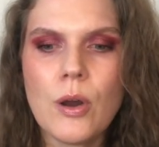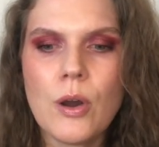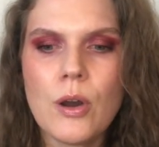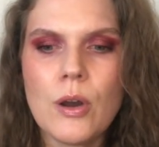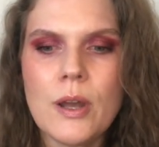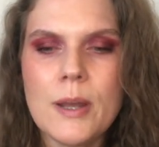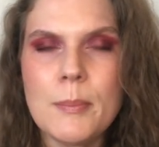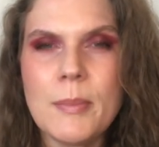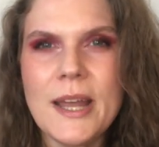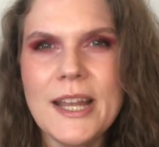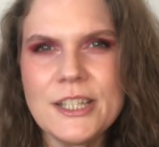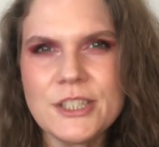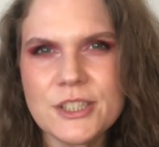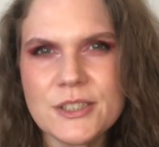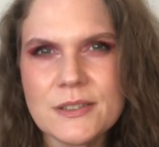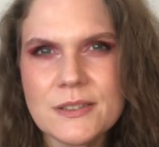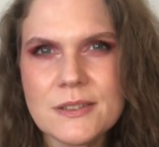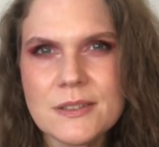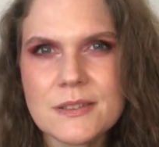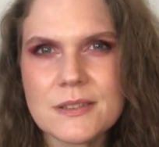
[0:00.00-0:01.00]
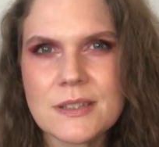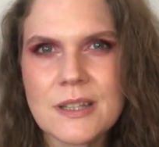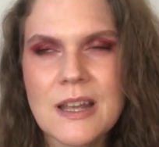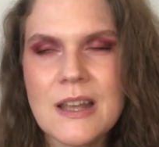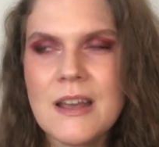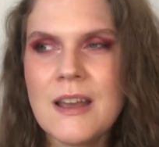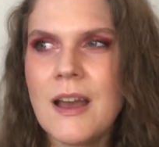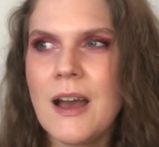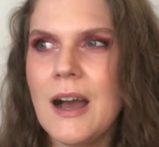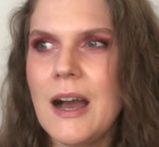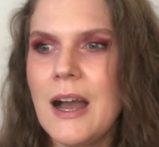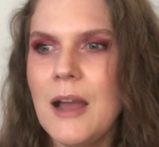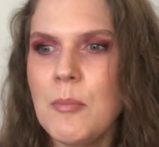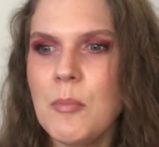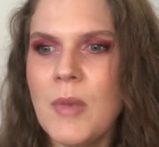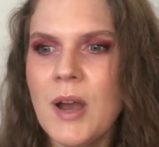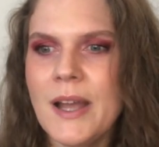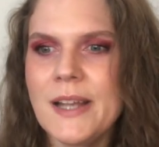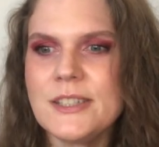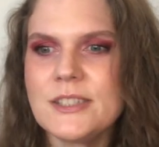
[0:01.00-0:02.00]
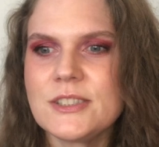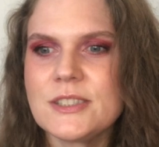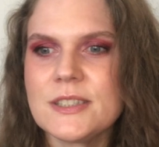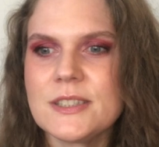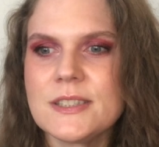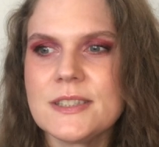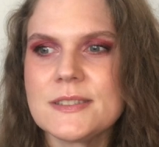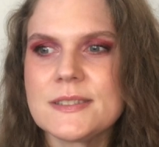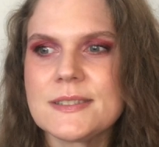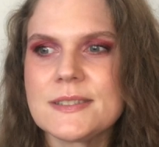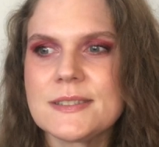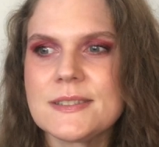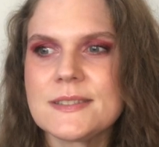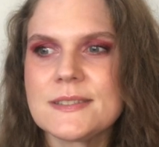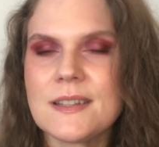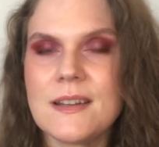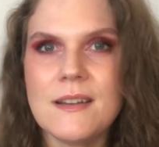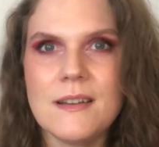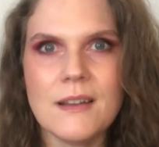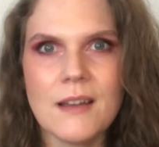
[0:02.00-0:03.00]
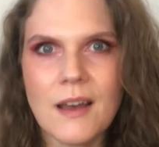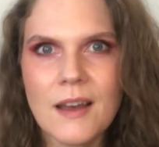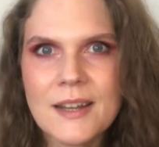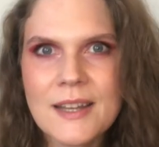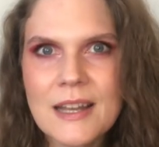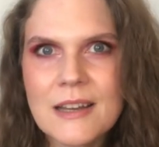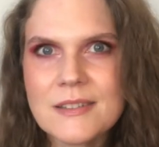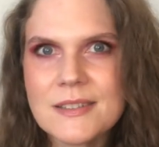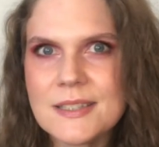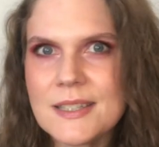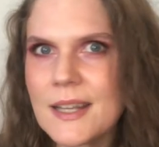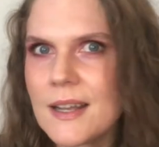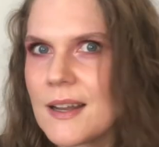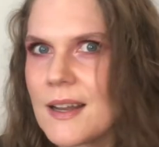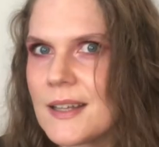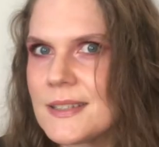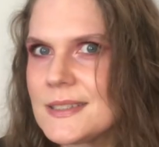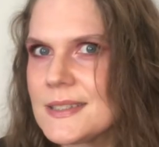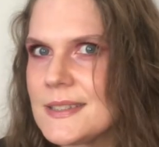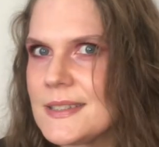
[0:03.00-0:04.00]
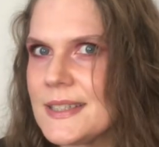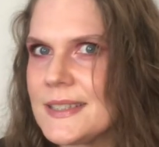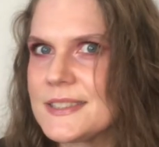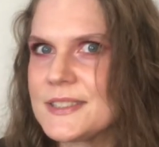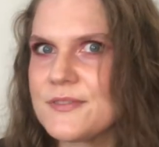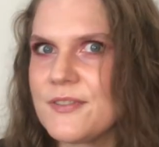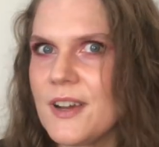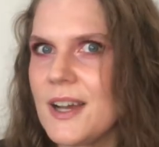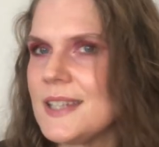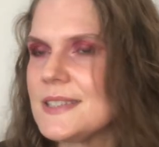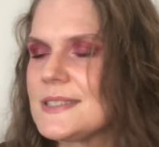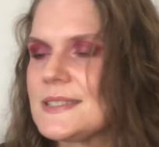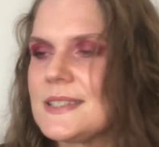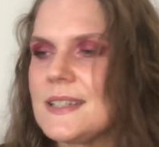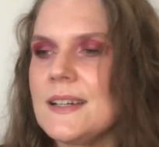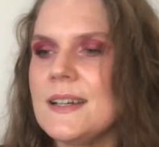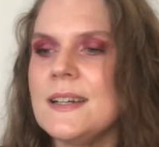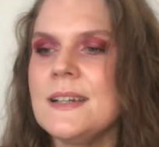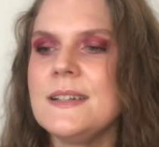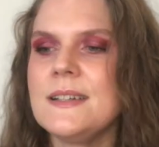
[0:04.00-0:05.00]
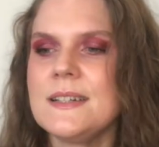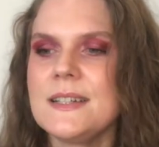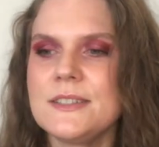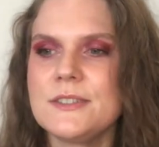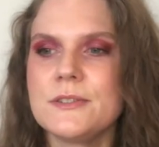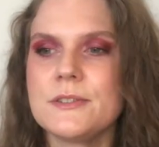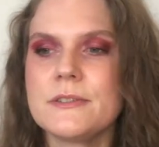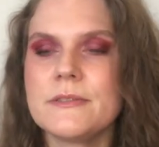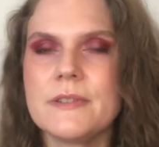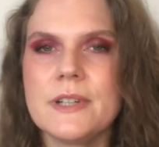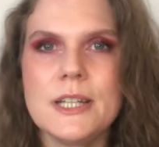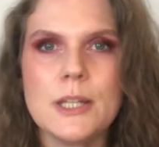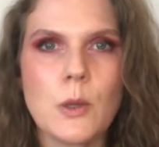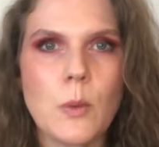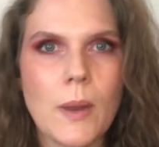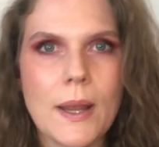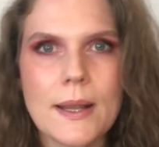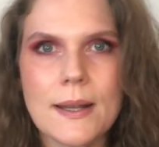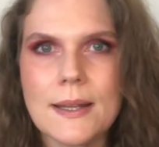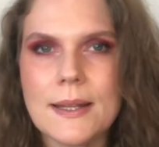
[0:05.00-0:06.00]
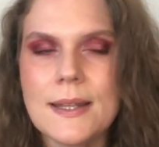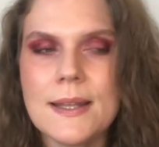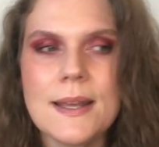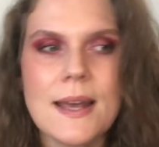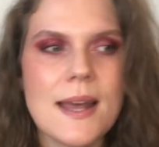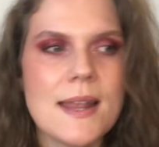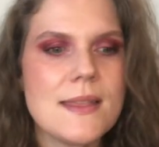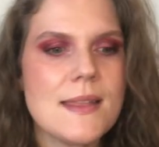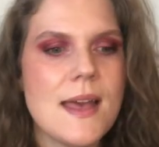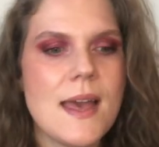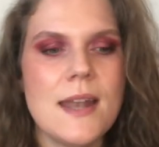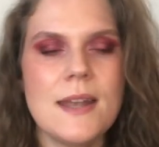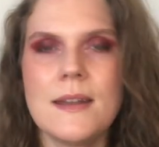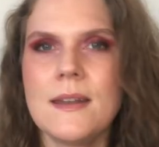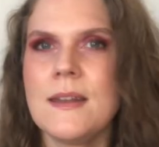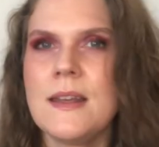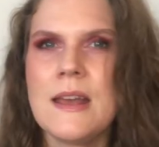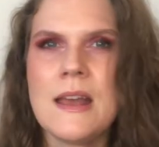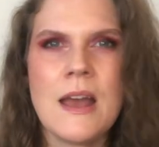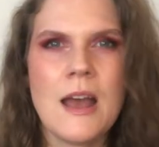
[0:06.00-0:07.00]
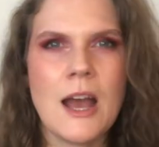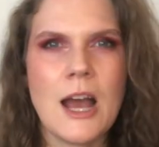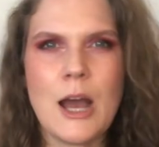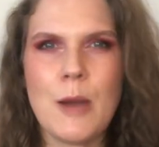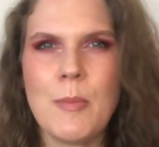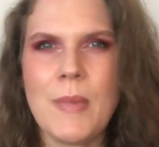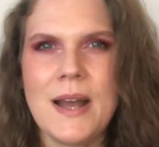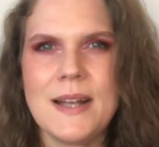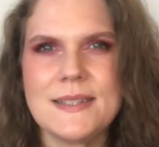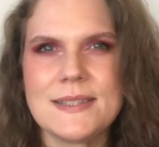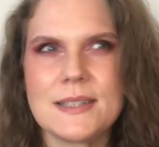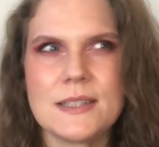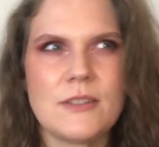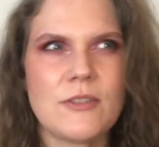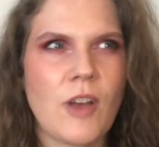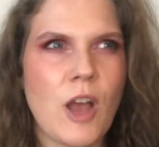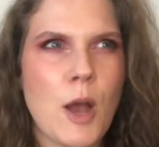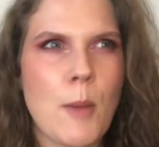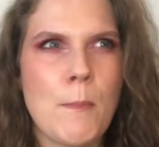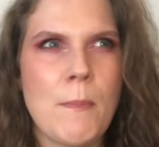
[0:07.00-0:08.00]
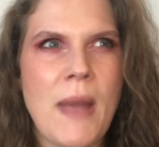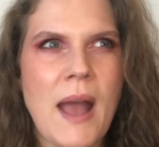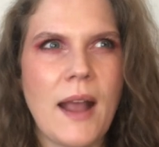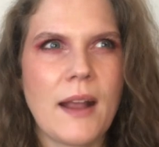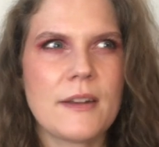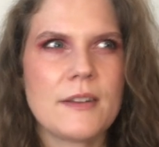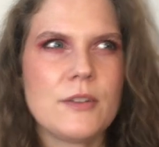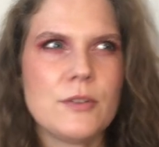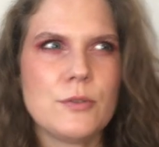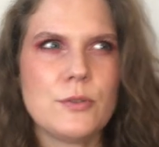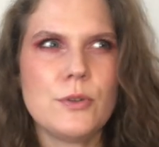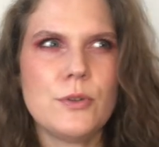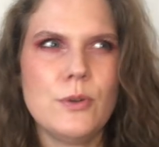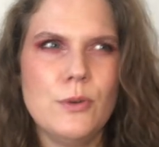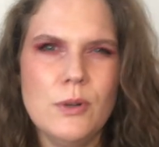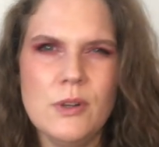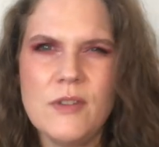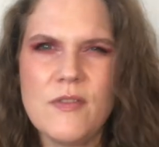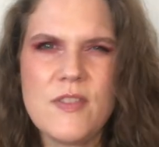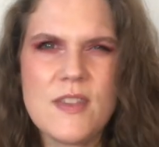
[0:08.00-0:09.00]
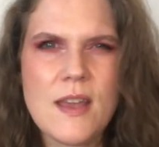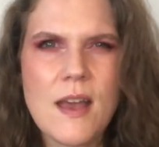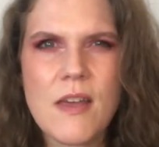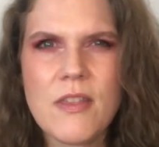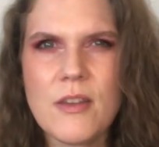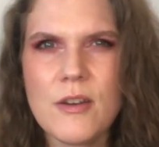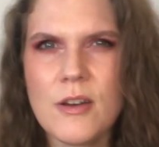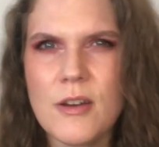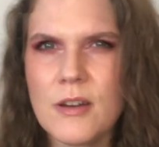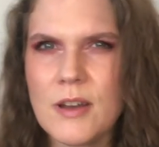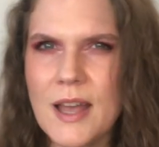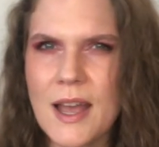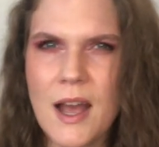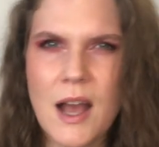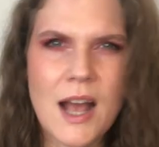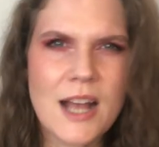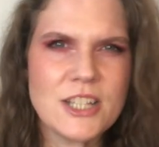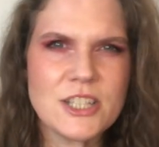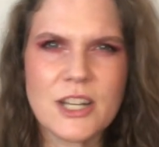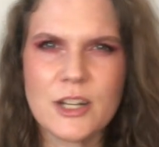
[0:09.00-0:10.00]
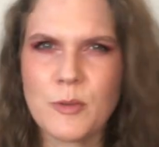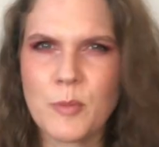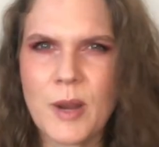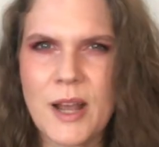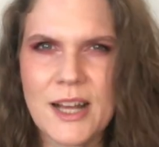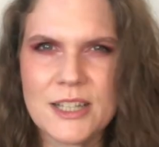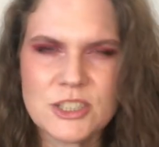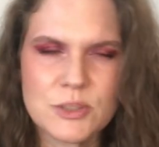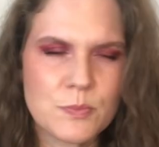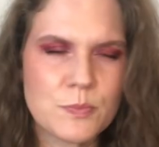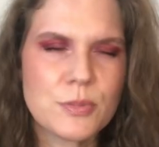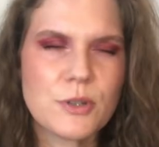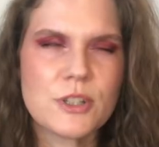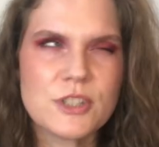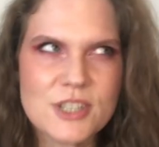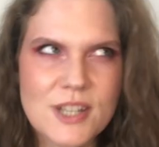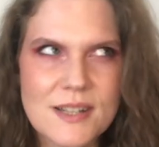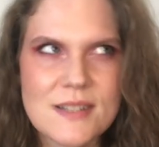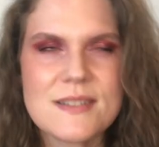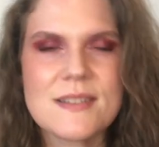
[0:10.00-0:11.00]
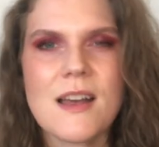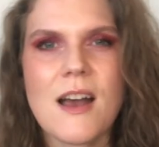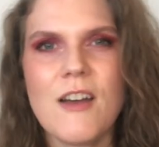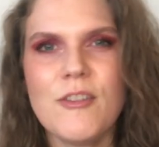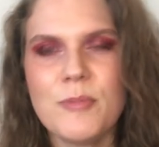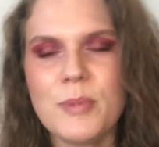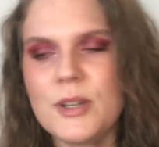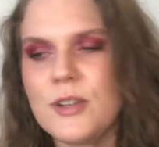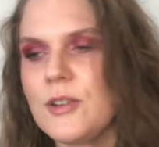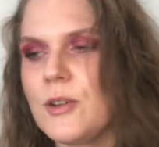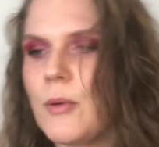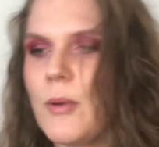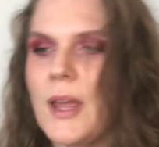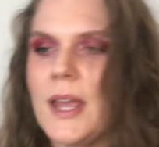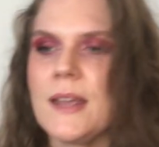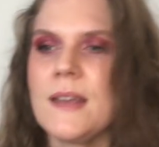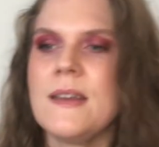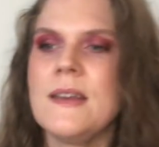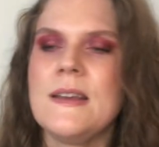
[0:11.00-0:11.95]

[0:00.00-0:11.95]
impatient, I might just learn how to declutter things faster and do it really quickly, and then I might sort of come back to all of the other eyeshadow projects that I've been doing,